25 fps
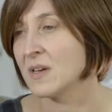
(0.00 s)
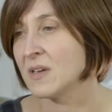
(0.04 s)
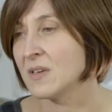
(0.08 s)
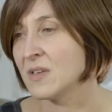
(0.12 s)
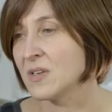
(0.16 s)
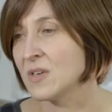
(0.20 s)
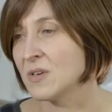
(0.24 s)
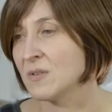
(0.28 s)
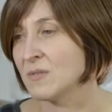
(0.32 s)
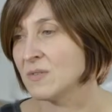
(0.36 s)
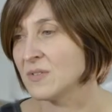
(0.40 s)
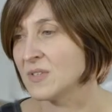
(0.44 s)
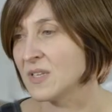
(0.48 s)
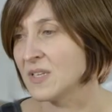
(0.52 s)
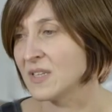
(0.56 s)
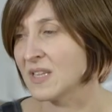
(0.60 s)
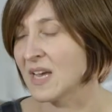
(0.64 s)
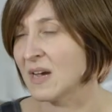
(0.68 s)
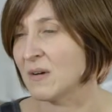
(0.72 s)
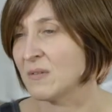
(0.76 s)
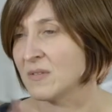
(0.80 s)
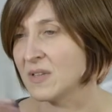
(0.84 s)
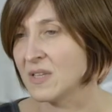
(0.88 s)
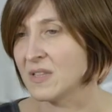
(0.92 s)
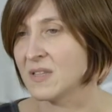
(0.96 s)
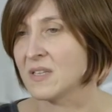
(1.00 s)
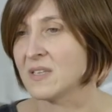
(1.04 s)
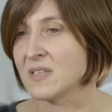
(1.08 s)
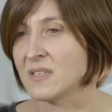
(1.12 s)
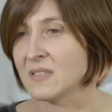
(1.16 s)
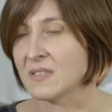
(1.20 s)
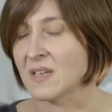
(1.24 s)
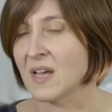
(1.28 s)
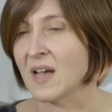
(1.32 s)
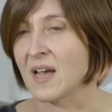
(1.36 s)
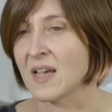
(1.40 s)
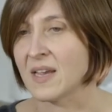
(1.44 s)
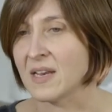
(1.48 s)
using that within the
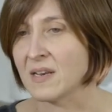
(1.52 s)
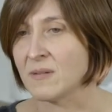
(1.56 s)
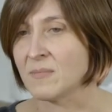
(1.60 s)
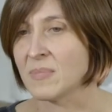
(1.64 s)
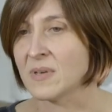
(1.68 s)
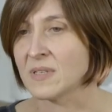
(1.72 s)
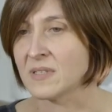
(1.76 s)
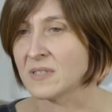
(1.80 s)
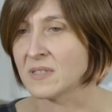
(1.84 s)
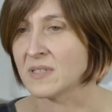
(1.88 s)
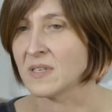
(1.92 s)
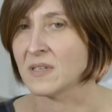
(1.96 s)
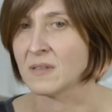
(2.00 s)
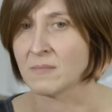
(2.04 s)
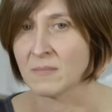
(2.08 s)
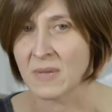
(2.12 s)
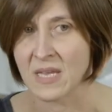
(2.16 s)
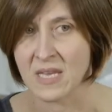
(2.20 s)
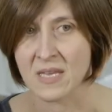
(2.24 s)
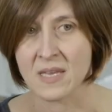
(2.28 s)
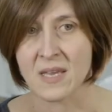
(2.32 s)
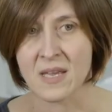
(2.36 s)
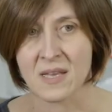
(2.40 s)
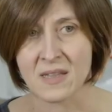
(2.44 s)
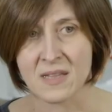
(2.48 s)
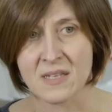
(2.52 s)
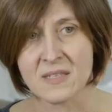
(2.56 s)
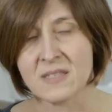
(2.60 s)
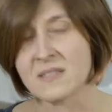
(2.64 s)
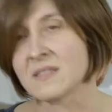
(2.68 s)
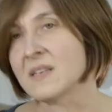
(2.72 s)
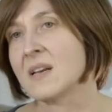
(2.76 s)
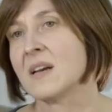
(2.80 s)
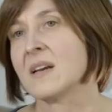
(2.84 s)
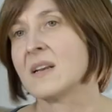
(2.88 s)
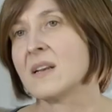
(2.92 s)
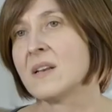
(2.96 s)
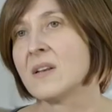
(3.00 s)
design, but still making the
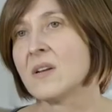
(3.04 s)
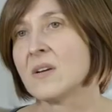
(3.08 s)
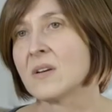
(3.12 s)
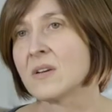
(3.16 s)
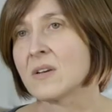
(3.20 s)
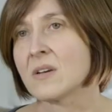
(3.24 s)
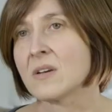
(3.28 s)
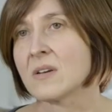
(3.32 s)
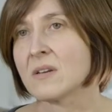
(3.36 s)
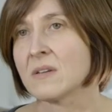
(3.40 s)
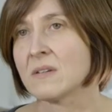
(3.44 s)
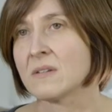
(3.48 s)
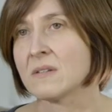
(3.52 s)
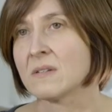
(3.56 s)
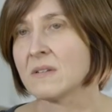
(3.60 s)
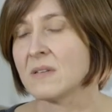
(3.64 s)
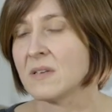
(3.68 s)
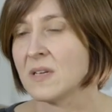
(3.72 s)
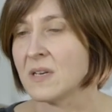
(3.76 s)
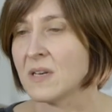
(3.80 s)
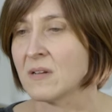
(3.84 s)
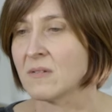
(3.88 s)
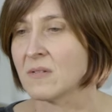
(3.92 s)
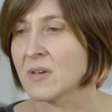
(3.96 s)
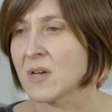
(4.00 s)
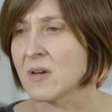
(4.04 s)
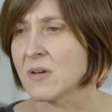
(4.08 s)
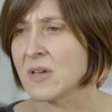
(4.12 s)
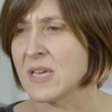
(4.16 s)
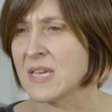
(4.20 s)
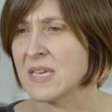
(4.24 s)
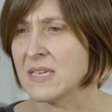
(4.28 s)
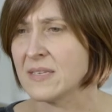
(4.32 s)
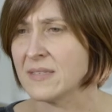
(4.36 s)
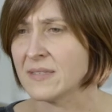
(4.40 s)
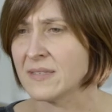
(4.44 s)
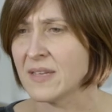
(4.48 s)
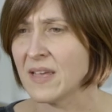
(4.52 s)
design look,
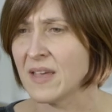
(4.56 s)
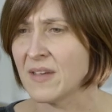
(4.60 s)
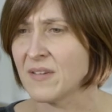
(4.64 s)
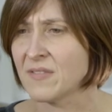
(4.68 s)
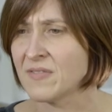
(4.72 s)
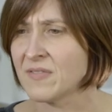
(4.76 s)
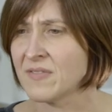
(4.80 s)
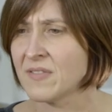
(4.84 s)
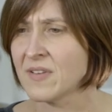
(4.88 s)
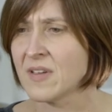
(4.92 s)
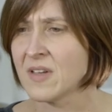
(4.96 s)
cohesive.